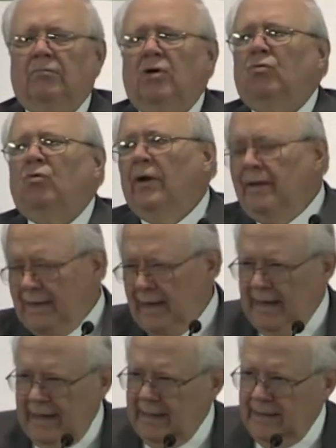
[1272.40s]
But one
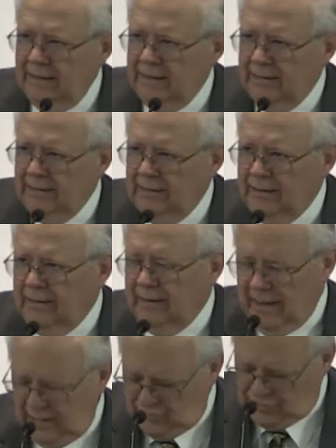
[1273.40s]
day
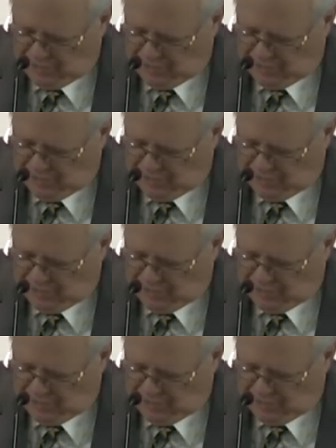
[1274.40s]
at